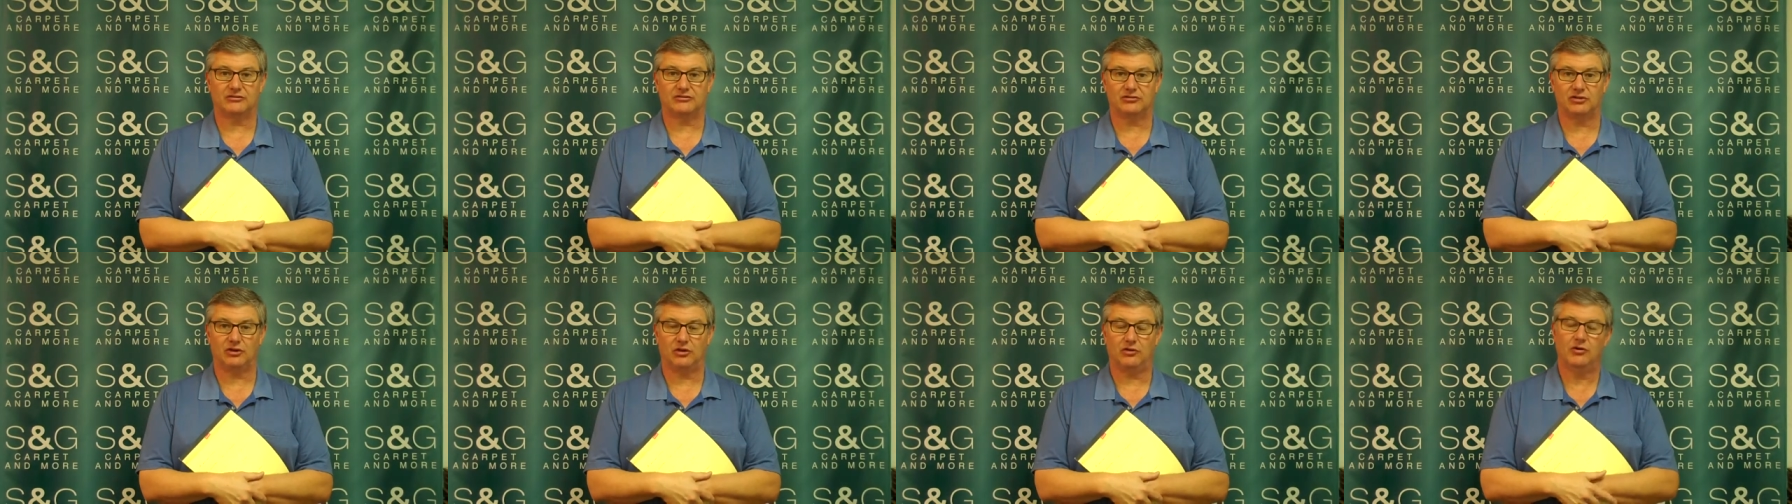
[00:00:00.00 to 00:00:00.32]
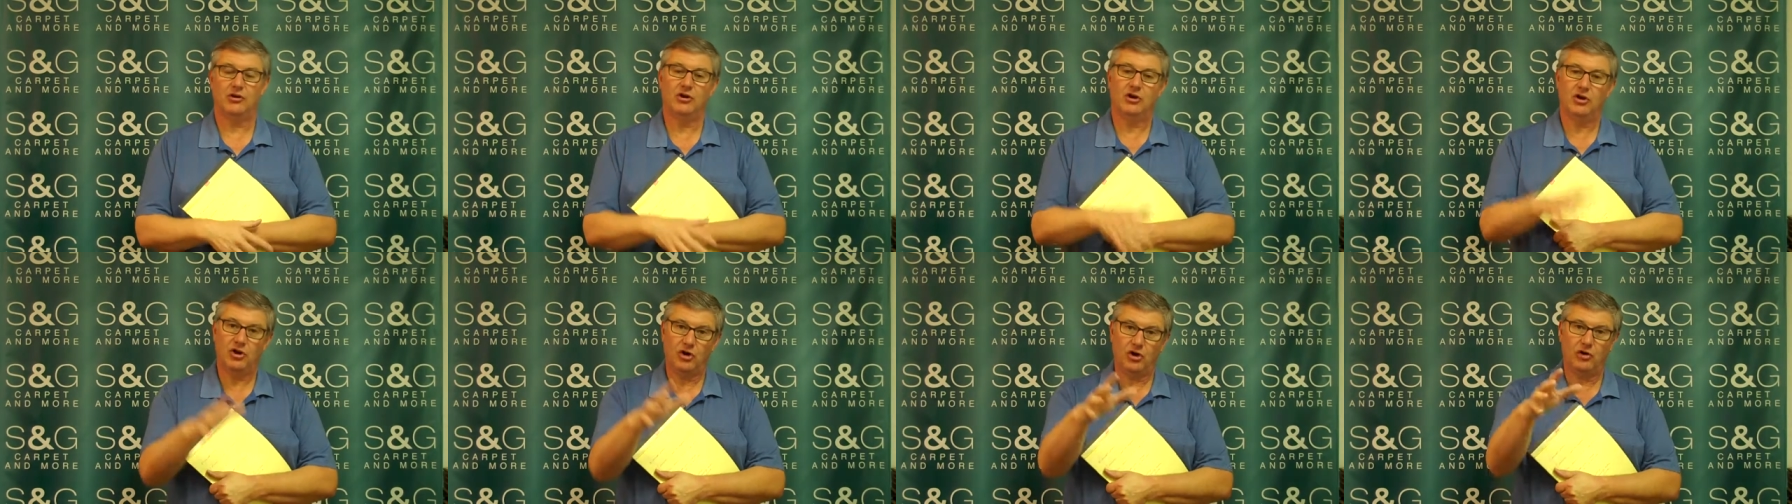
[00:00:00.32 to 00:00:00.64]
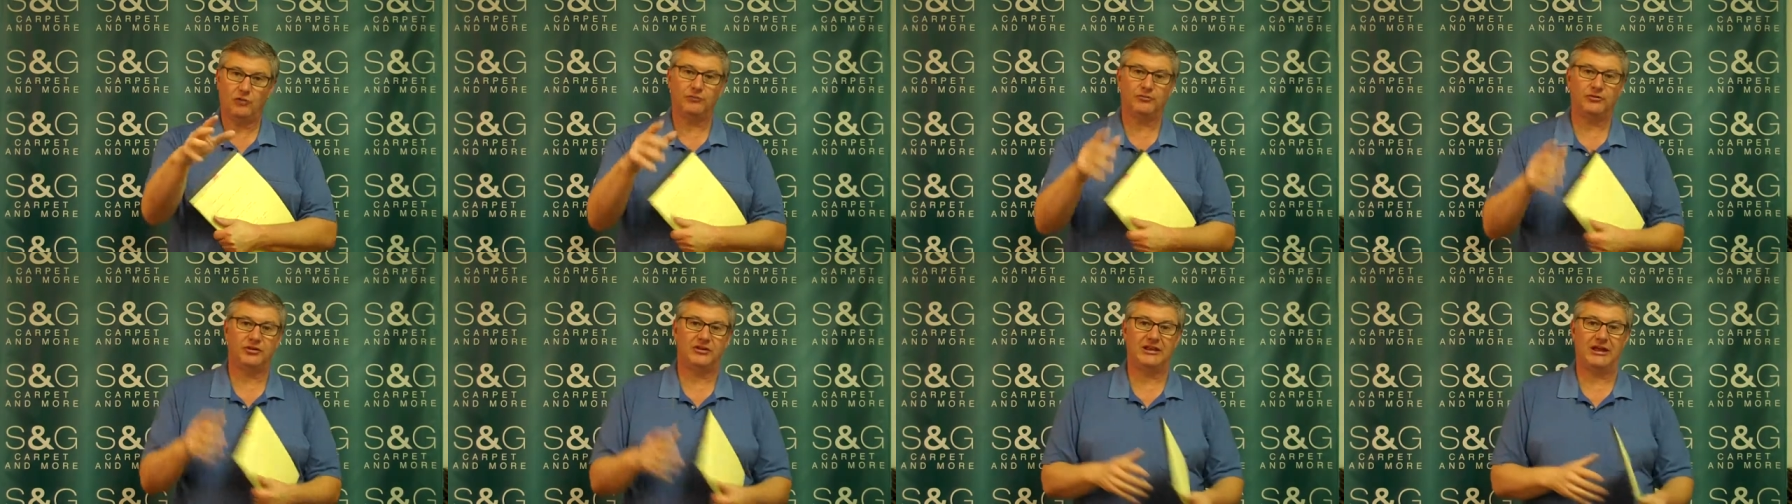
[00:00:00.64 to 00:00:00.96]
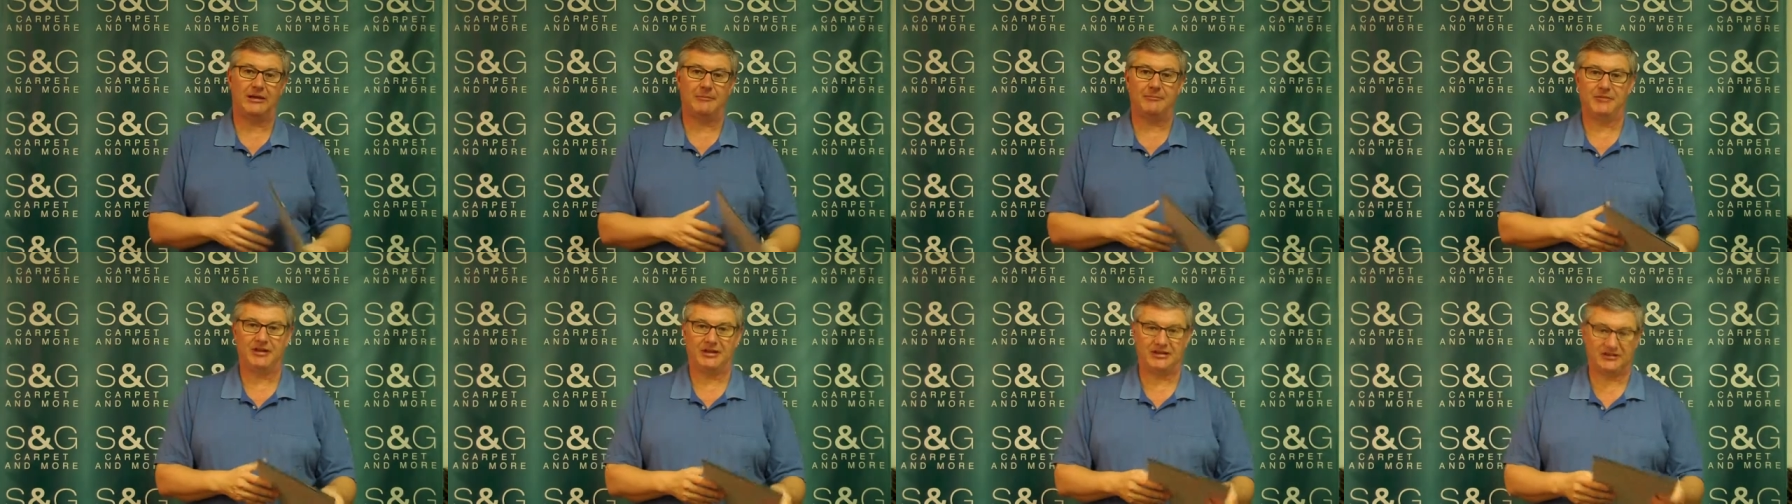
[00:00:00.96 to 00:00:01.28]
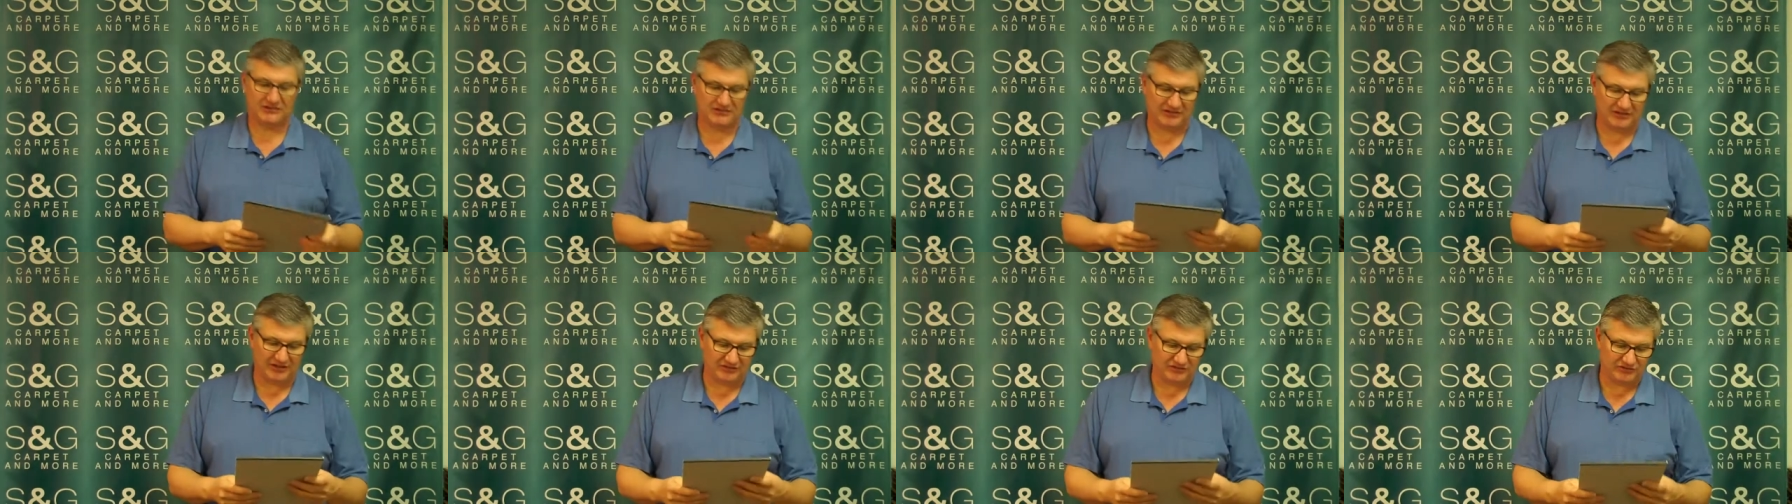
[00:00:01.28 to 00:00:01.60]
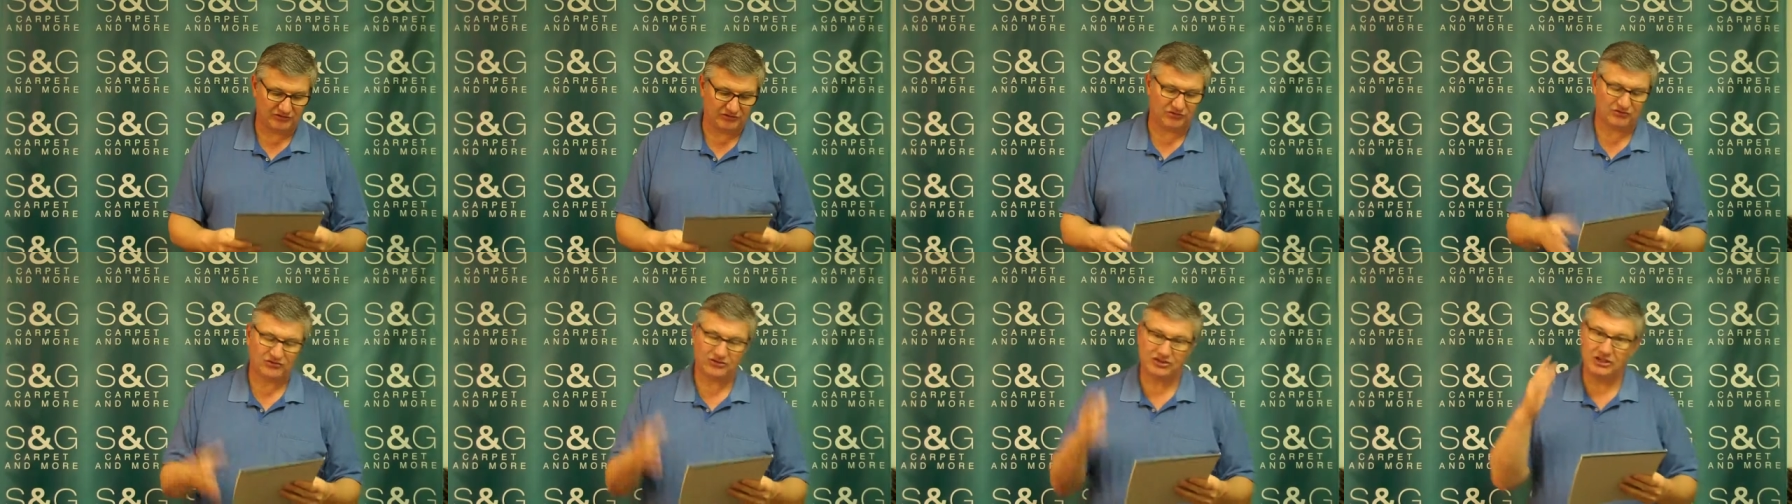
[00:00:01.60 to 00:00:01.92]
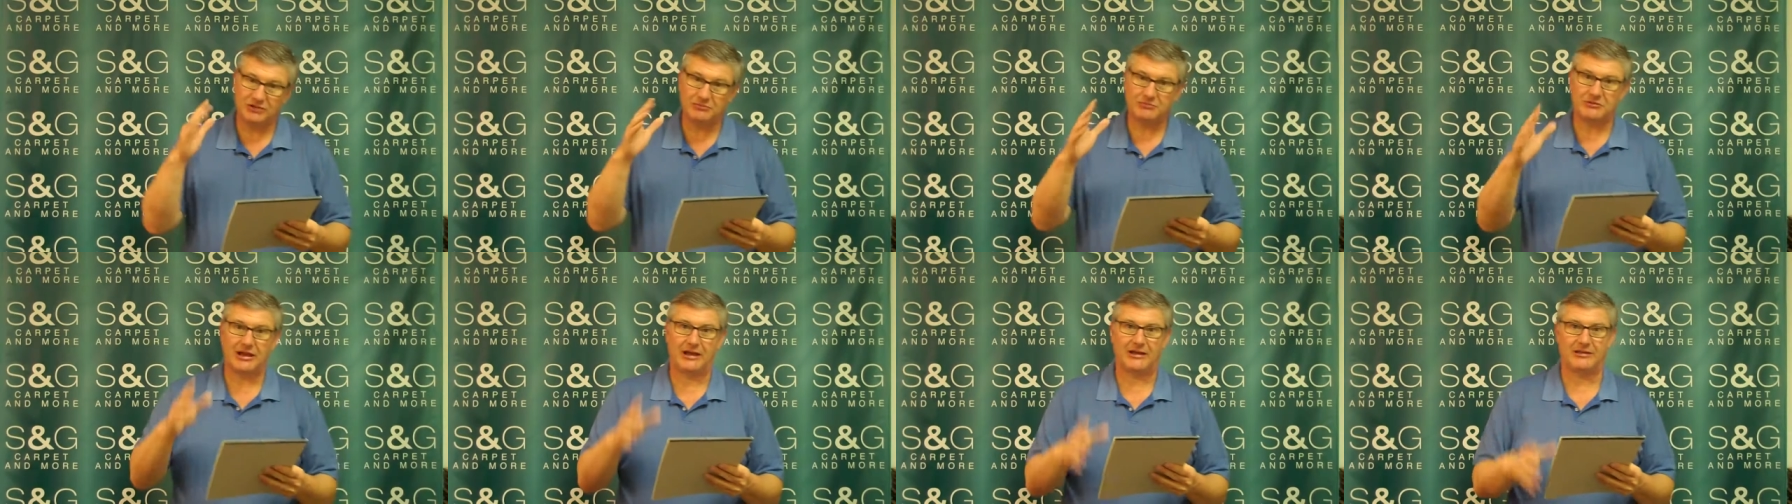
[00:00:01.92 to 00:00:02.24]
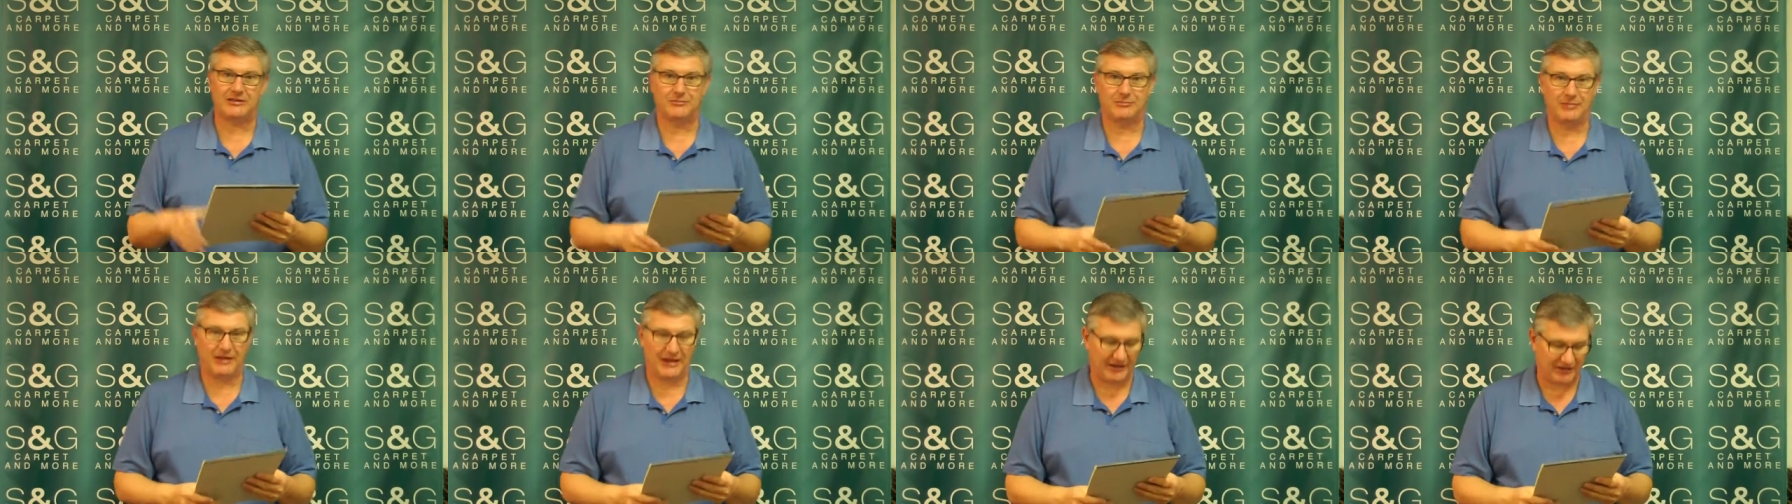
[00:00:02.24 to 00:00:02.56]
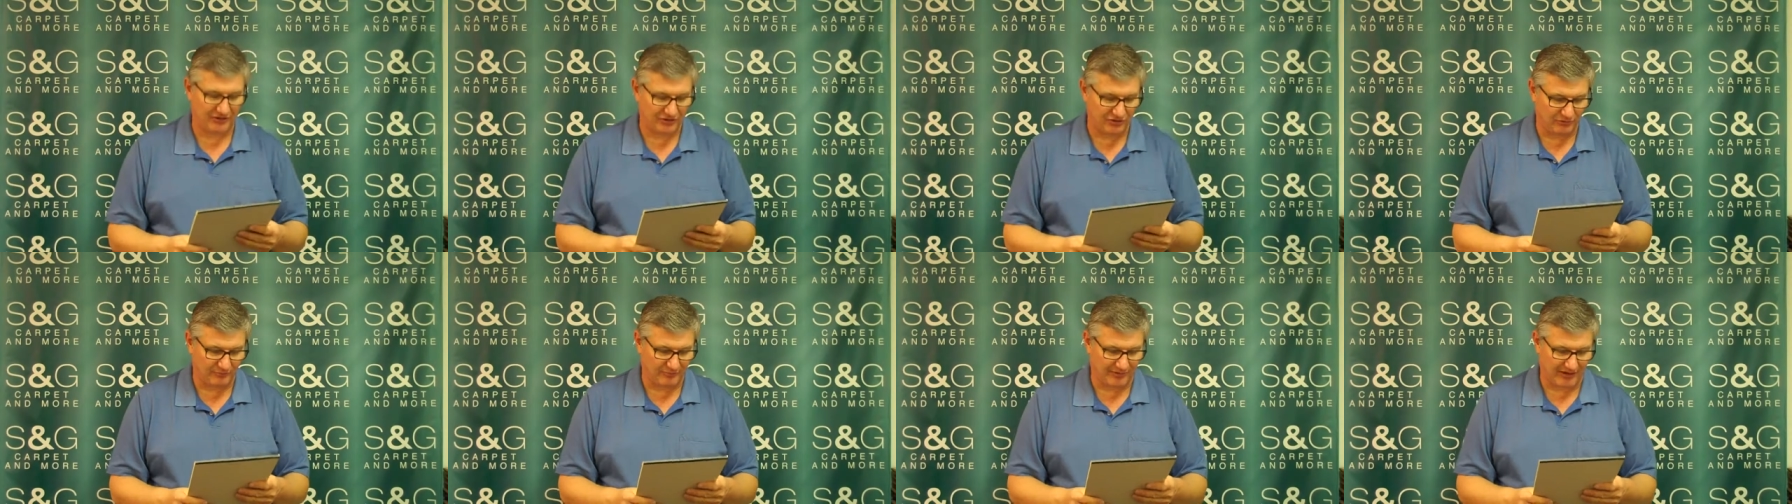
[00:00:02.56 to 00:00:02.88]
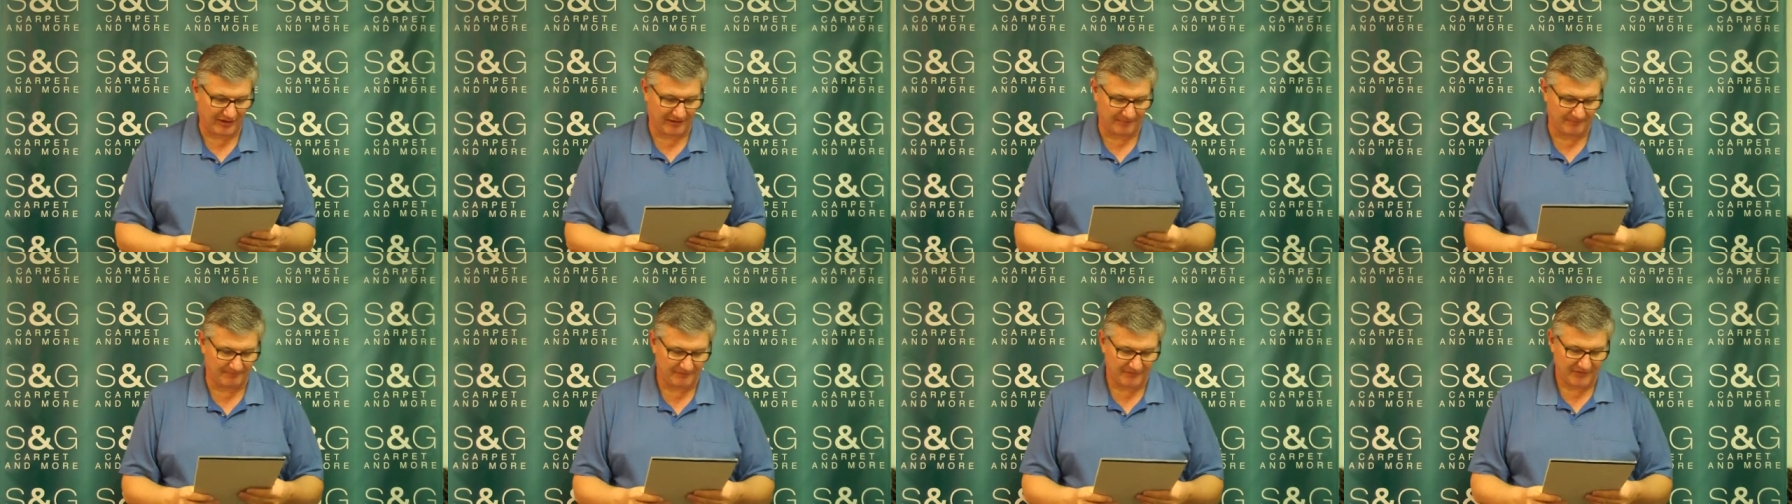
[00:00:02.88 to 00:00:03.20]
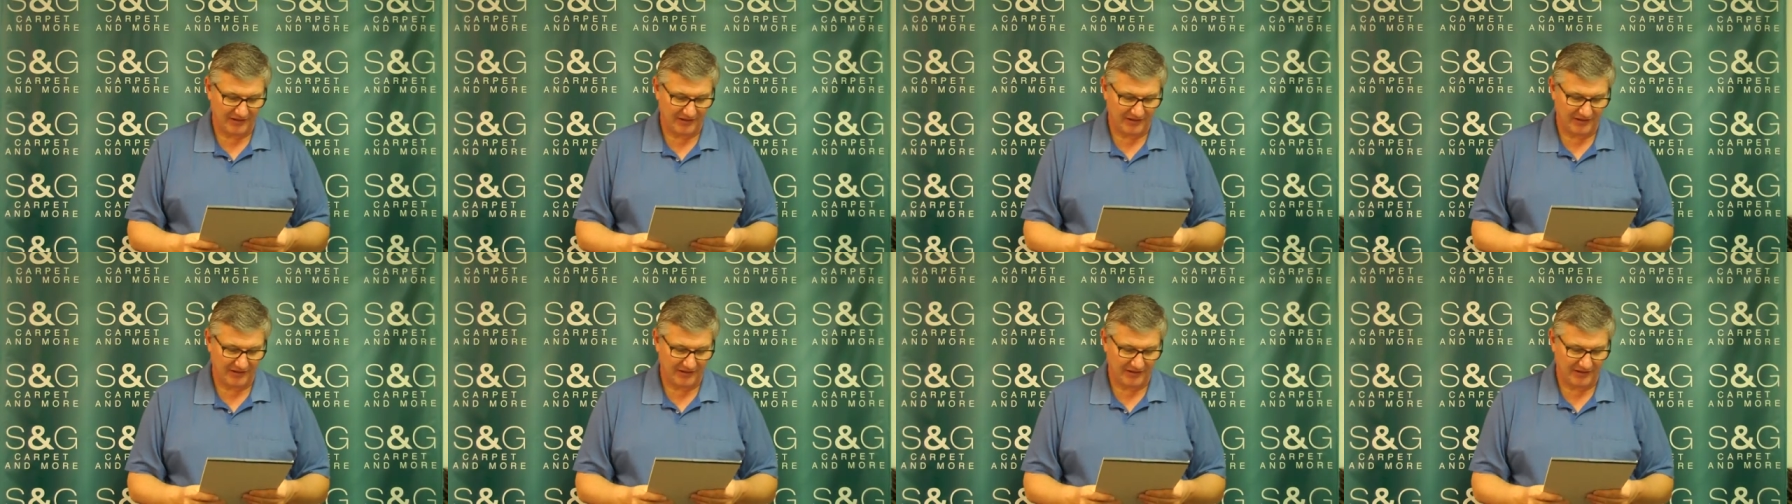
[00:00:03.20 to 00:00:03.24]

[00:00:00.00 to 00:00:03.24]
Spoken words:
So hopefully that makes sense. Just keep that in the back of your mind.